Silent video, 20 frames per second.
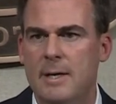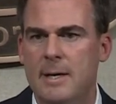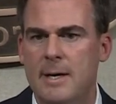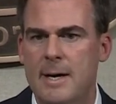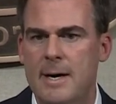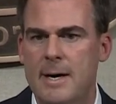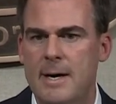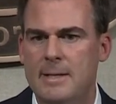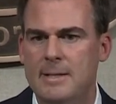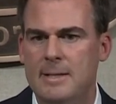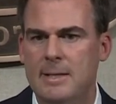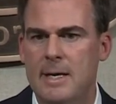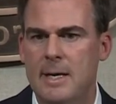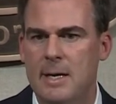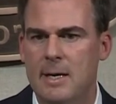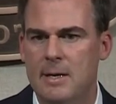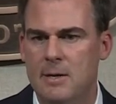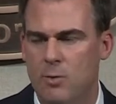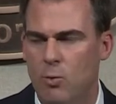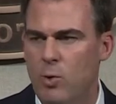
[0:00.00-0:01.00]
To get
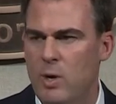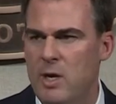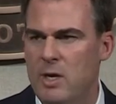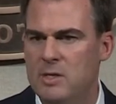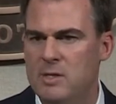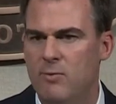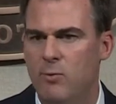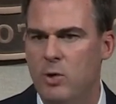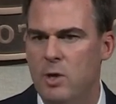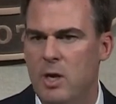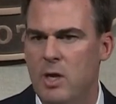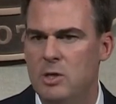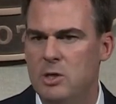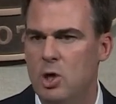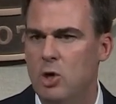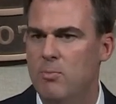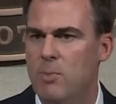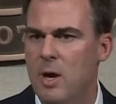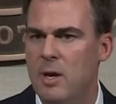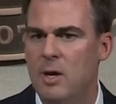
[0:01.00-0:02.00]
into the weeds if we need
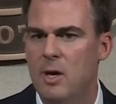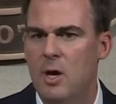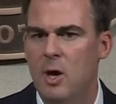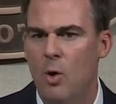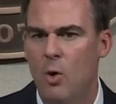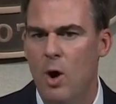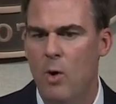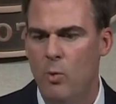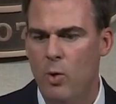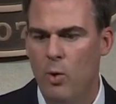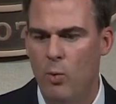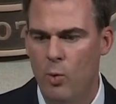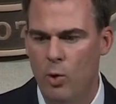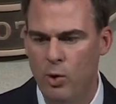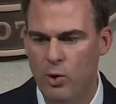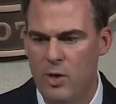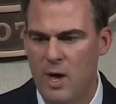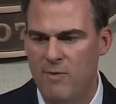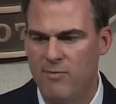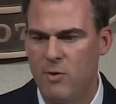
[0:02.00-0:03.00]
to, but
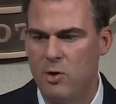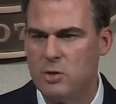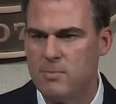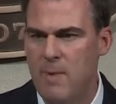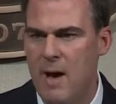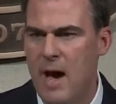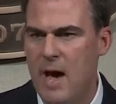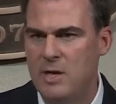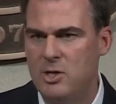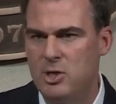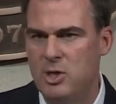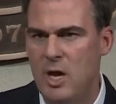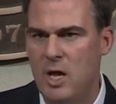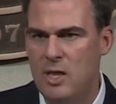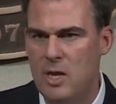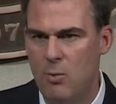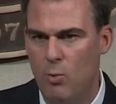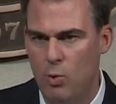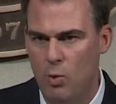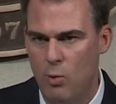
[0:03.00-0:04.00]
we'll do that first batch,
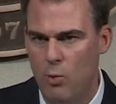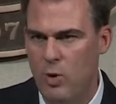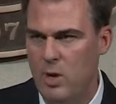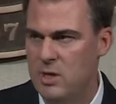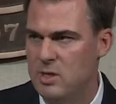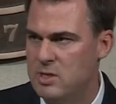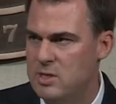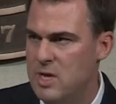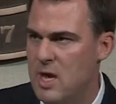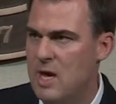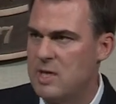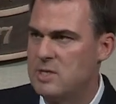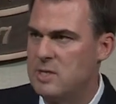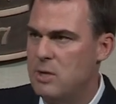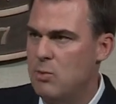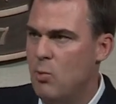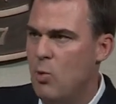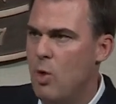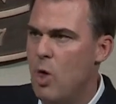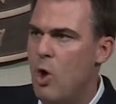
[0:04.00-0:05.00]
and then we'll reassess,
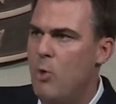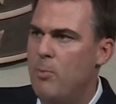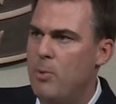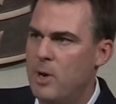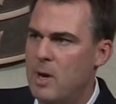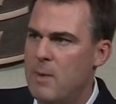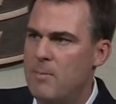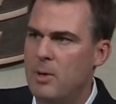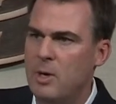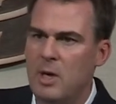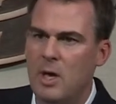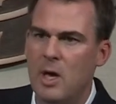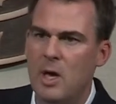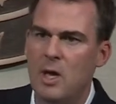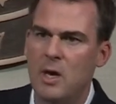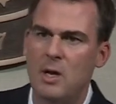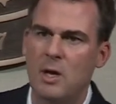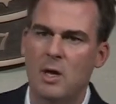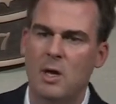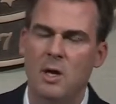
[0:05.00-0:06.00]
and then we'll open it up
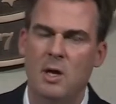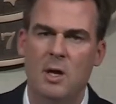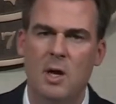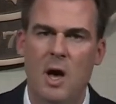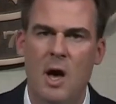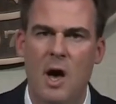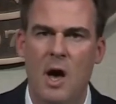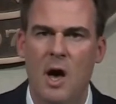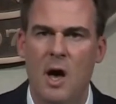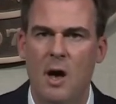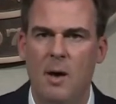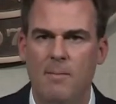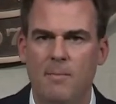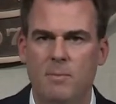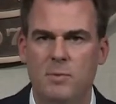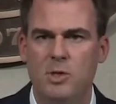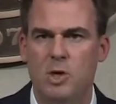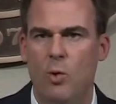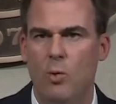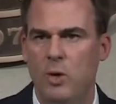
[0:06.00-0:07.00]
again.
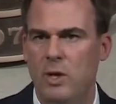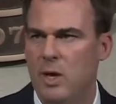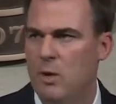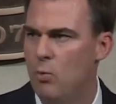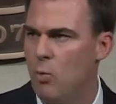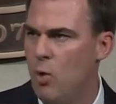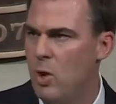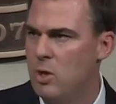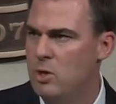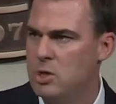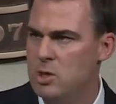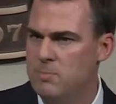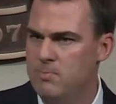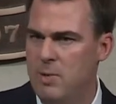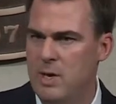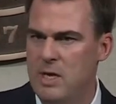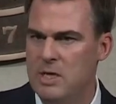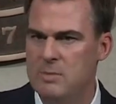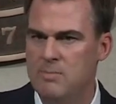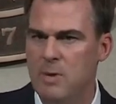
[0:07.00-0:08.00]
So we didn't want to
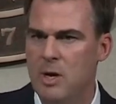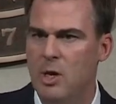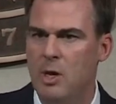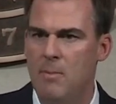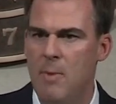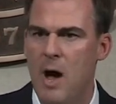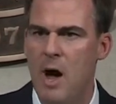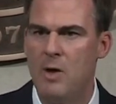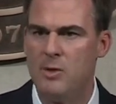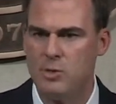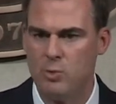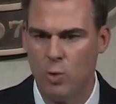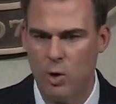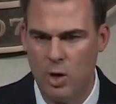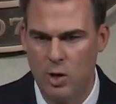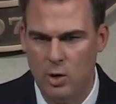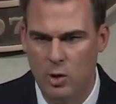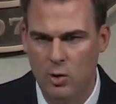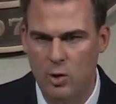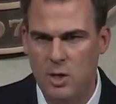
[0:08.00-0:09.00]
just piecemeal them out, so we're
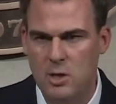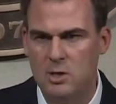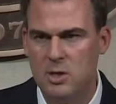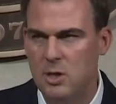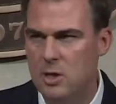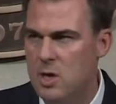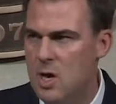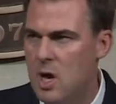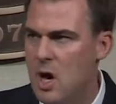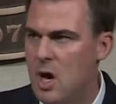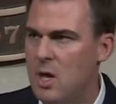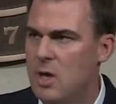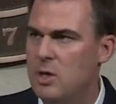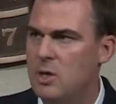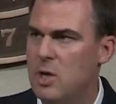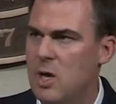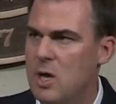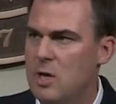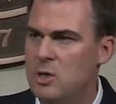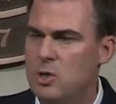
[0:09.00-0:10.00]
going to do these
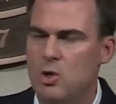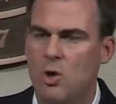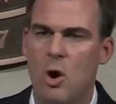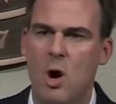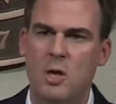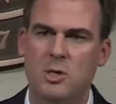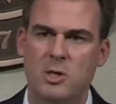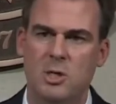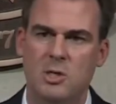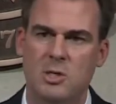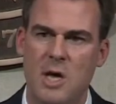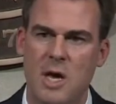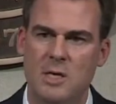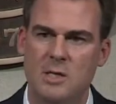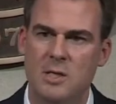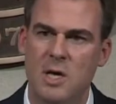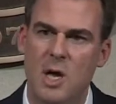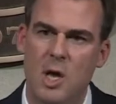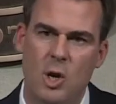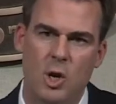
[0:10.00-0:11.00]
in tranches
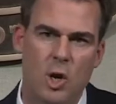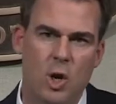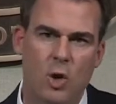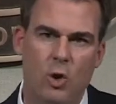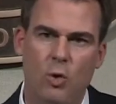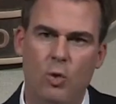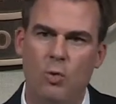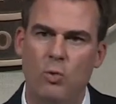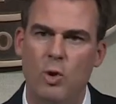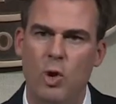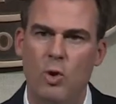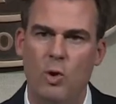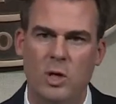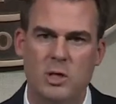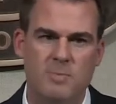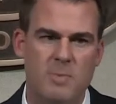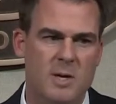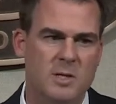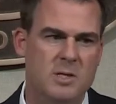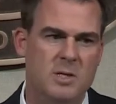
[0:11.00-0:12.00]
as new
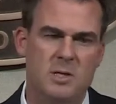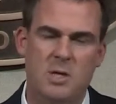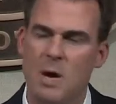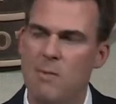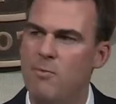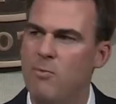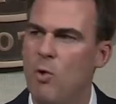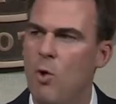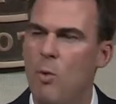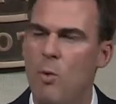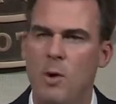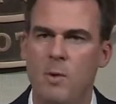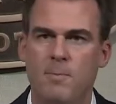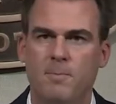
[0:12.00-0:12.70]
expenses come forward.